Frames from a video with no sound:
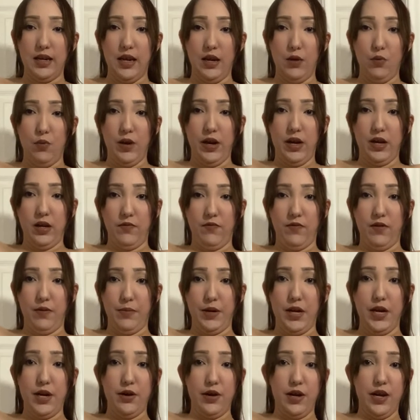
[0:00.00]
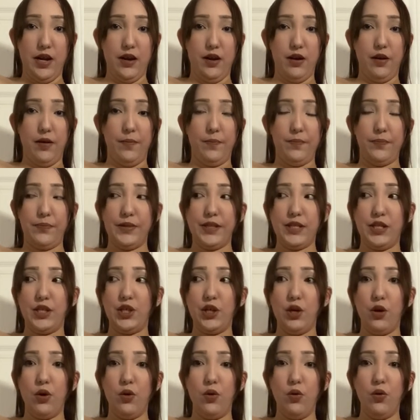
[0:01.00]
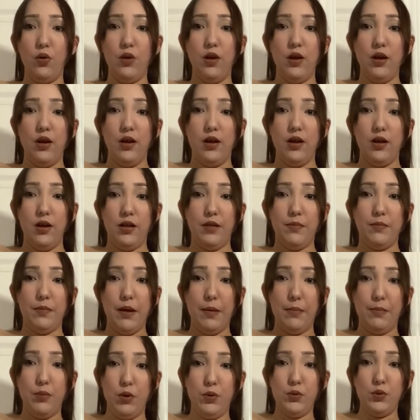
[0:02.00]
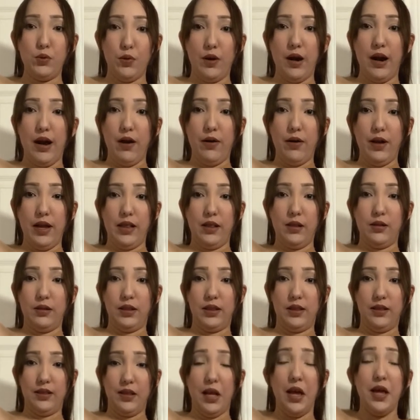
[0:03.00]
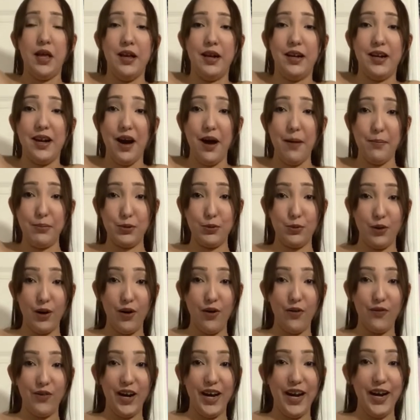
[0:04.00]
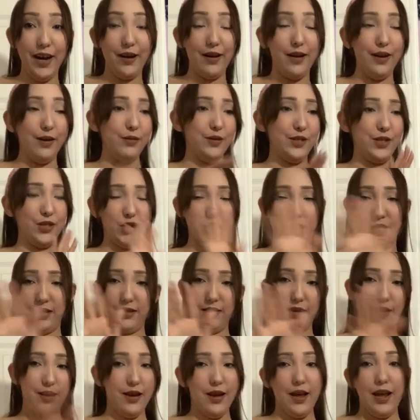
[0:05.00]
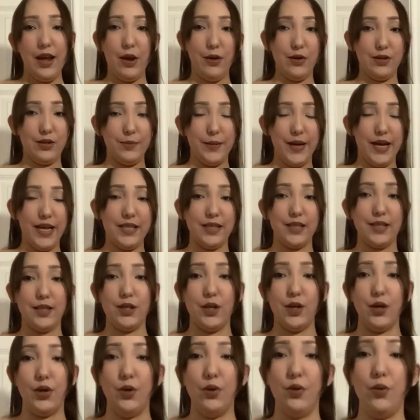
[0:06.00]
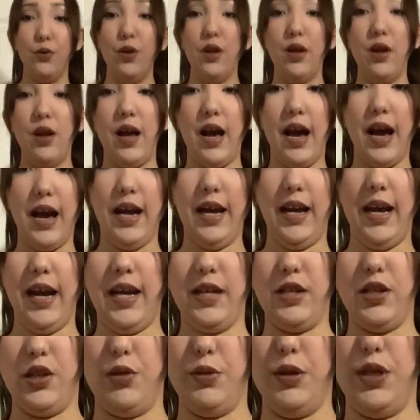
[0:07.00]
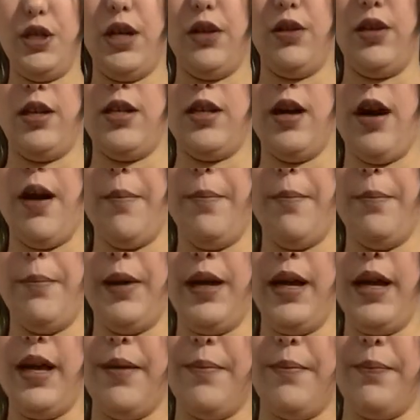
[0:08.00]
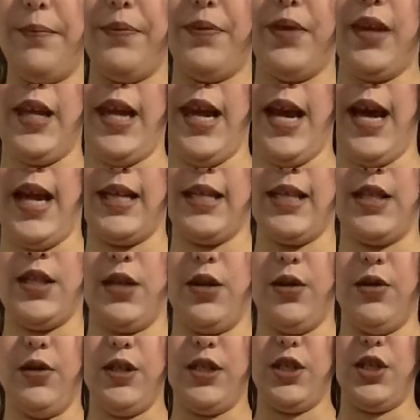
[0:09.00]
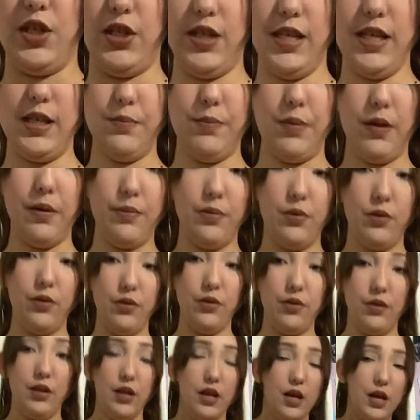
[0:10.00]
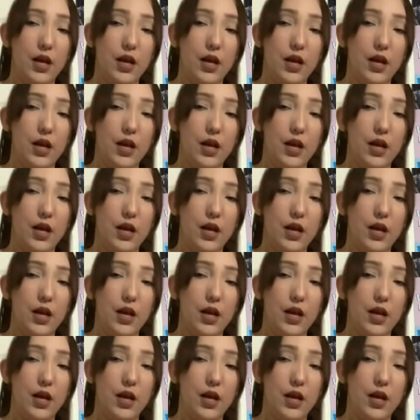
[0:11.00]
it went from here to here. So my boobs were out and the cups were over here. It was a mess. So I had to switch out the top. But yeah, so it's this purple